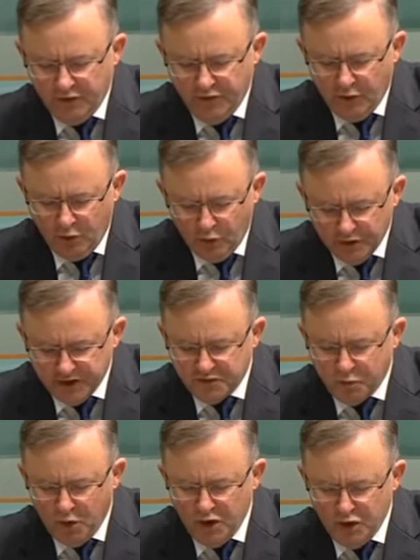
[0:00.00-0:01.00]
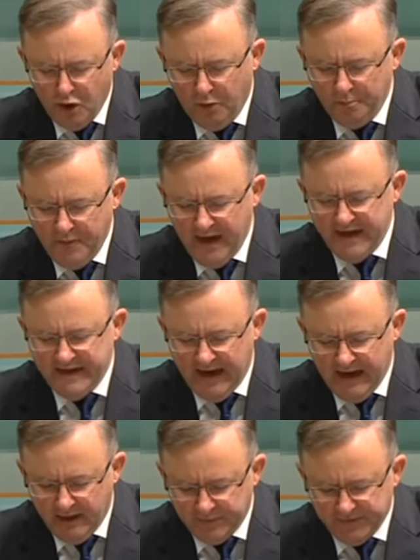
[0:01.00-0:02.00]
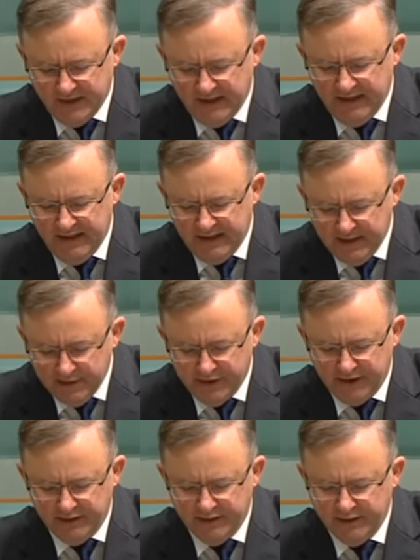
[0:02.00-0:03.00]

The orders were not made after a hearing.